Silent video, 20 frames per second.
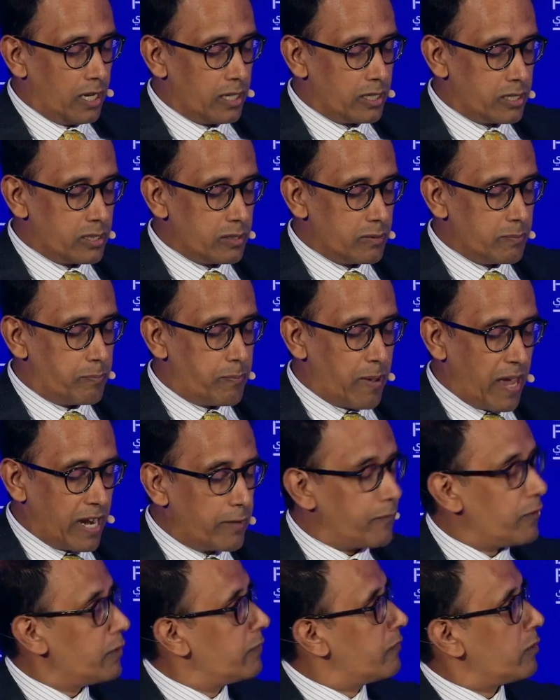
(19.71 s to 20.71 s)
to
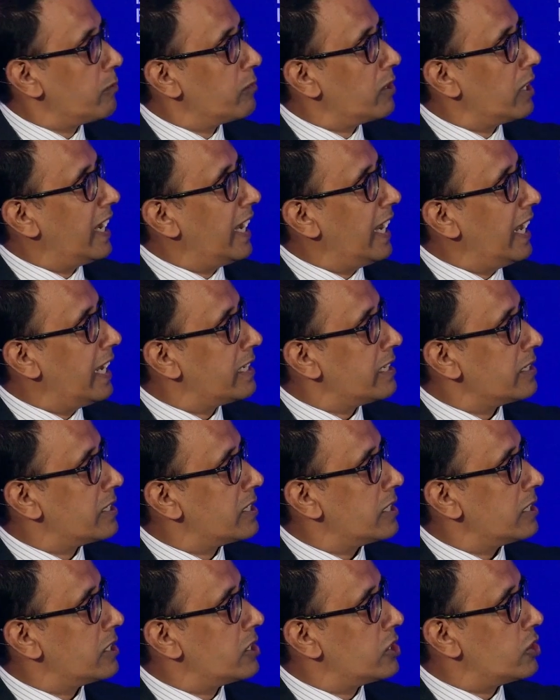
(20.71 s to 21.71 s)
benefit from the
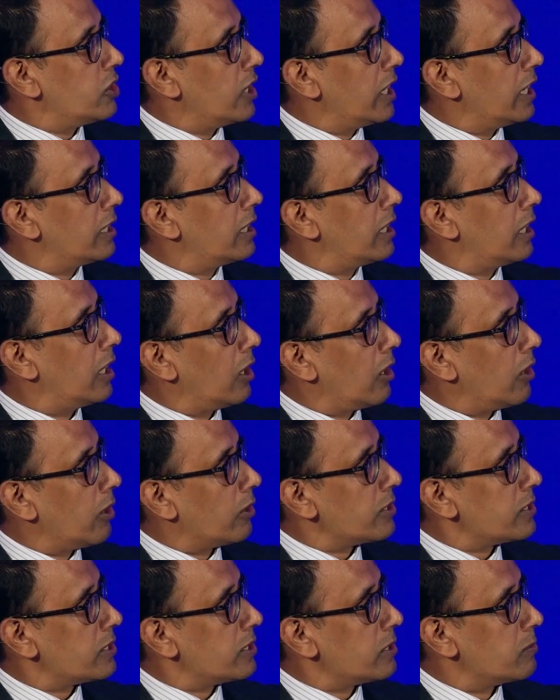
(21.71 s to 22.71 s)
latest trade
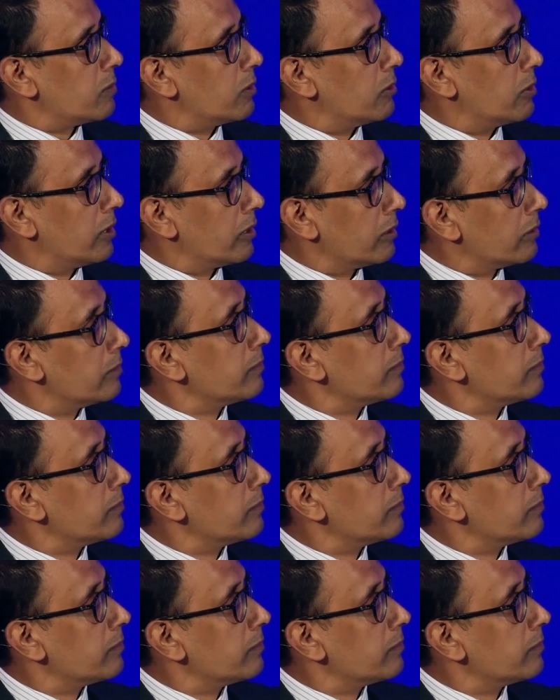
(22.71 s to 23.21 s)
chaos as we go on?